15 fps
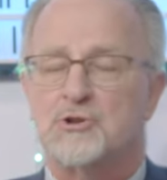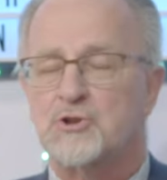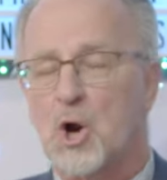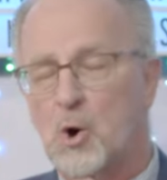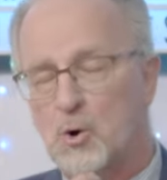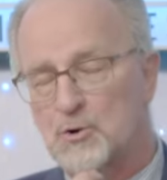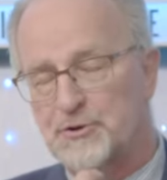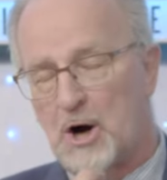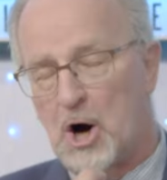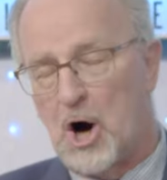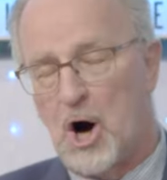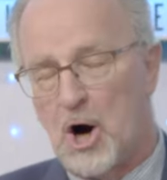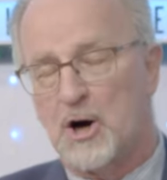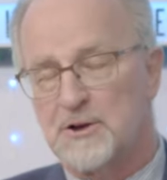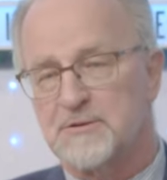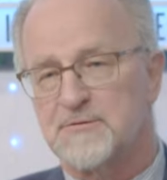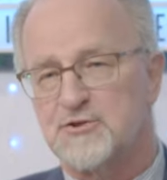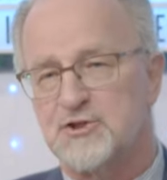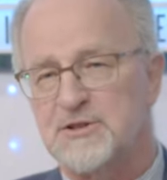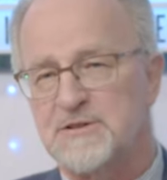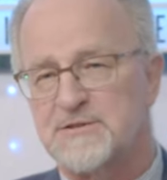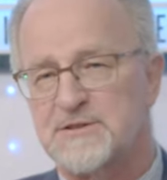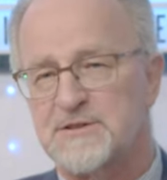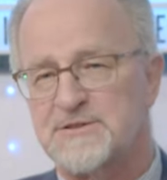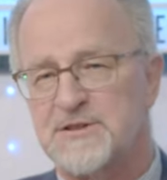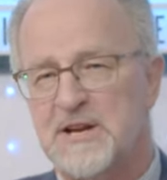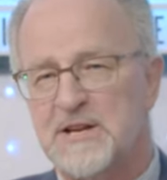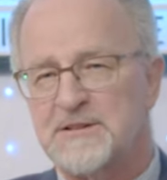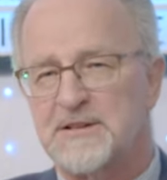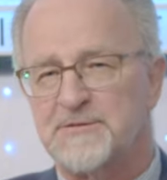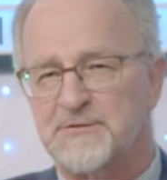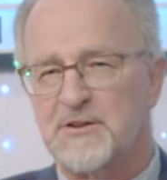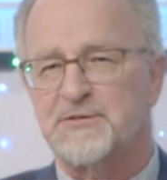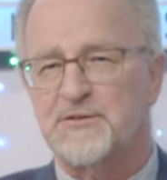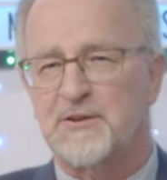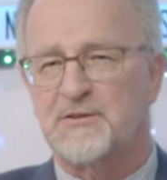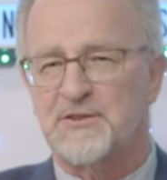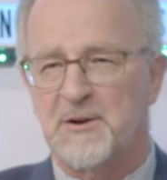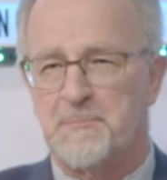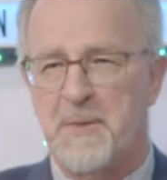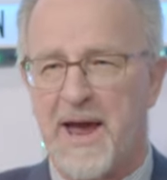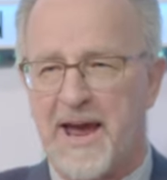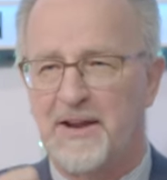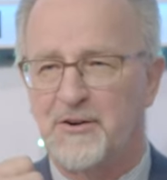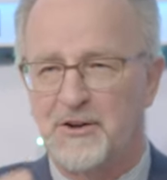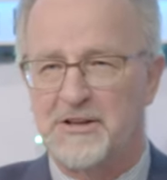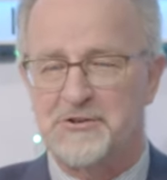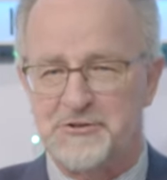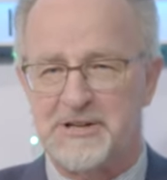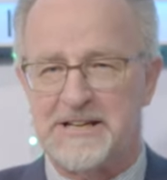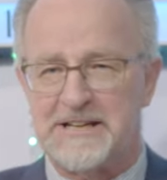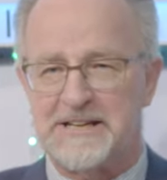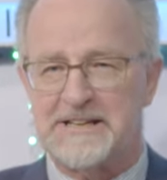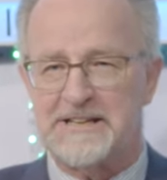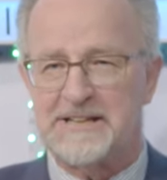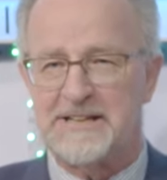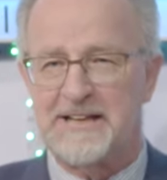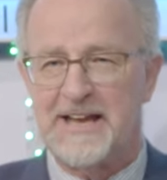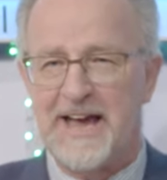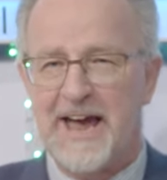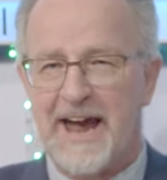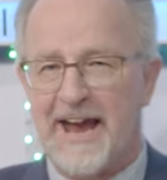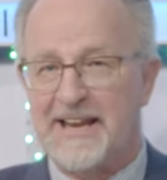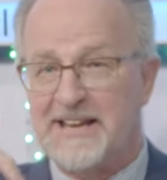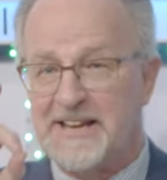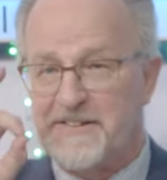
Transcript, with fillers: told the heart of Jesus that this is a man in need and